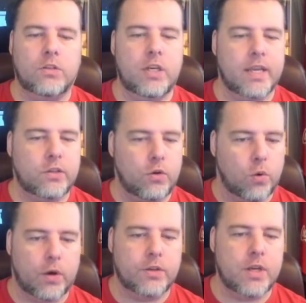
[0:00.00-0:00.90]
She has
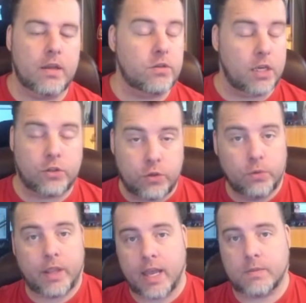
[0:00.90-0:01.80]
Coraja, she has
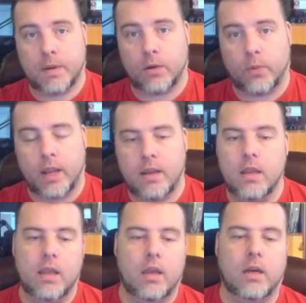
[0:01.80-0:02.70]
dual cast by the way
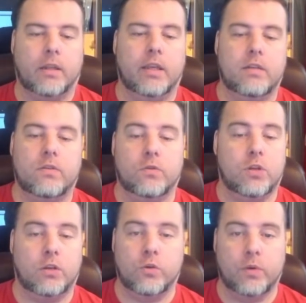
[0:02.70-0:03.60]
in her kit, so she
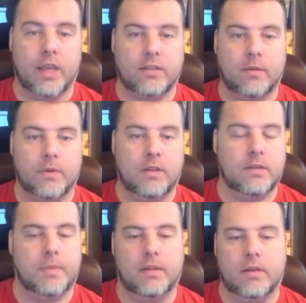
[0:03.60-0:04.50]
can dual cast some of these
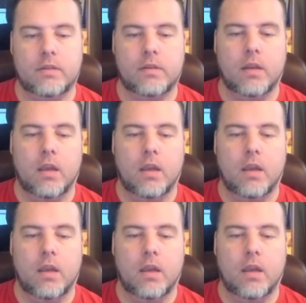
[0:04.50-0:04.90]
abilities.